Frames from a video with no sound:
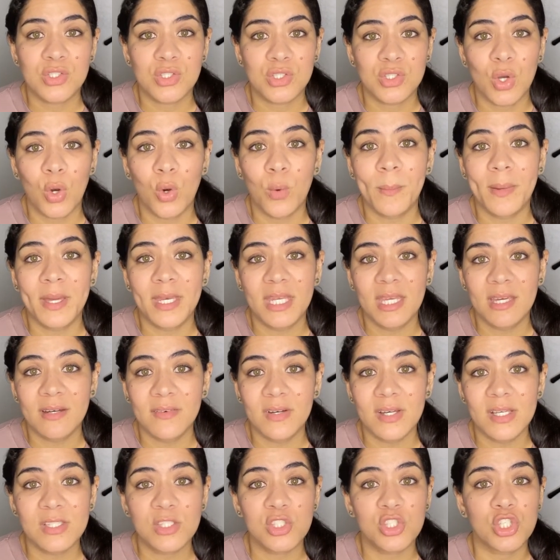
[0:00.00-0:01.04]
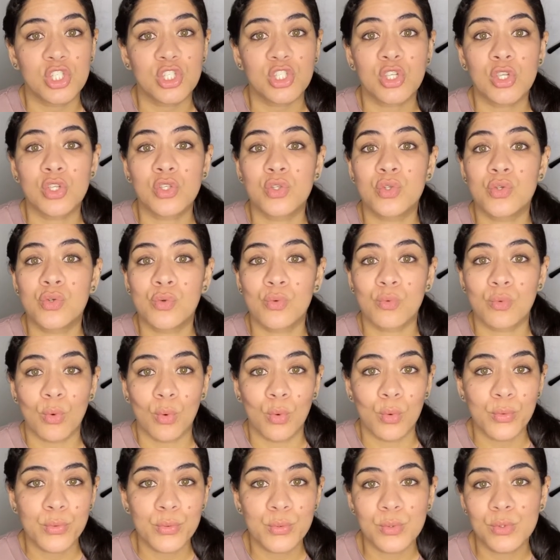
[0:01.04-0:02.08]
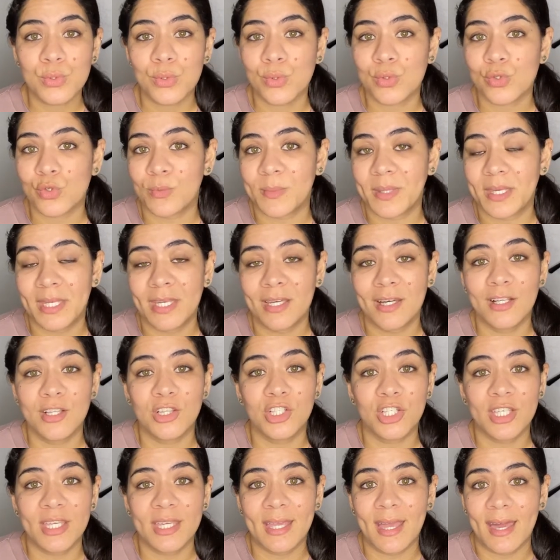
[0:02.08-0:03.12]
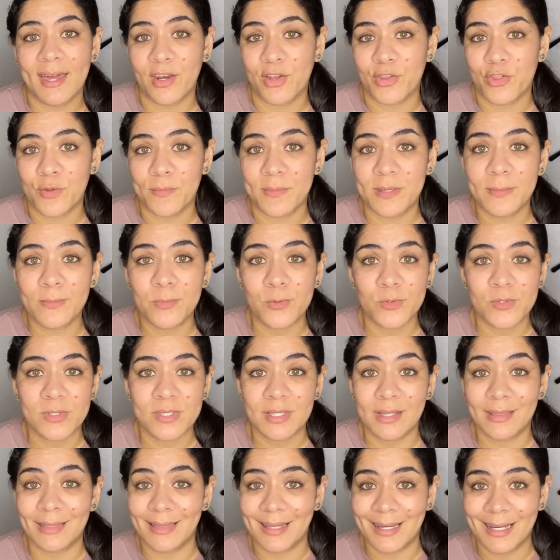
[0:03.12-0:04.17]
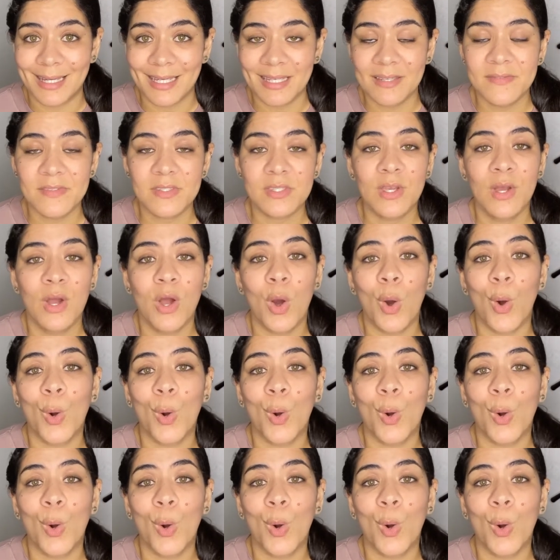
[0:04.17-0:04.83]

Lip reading: so many of us just scroll through social media looking at other people's lives,